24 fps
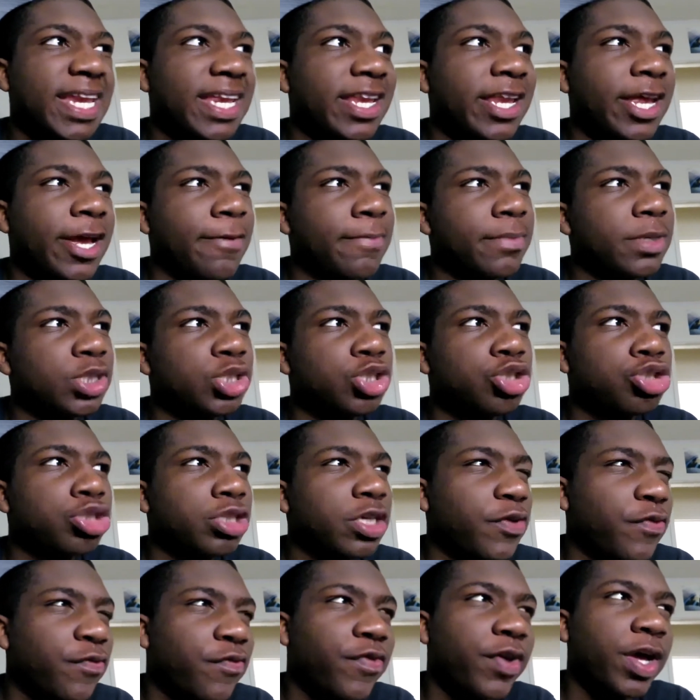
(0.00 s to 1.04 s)
in there, but it's
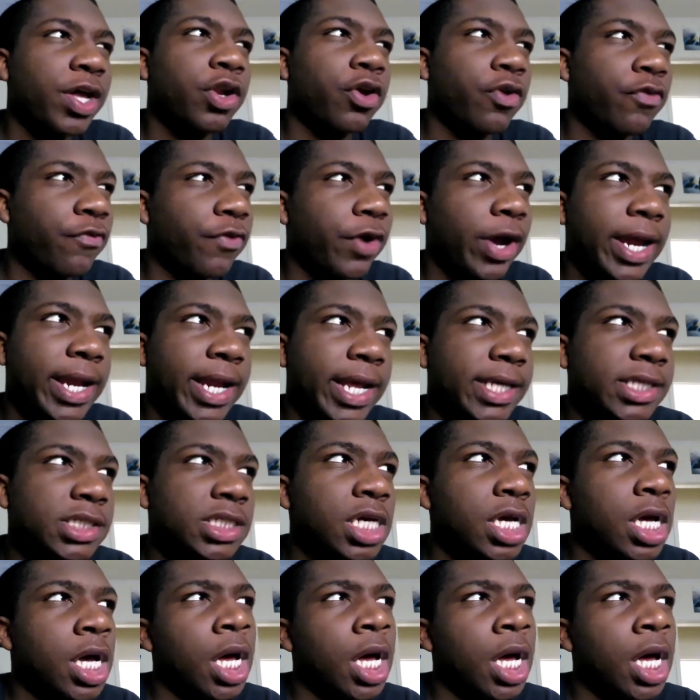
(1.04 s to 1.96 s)
usually fun on Fridays.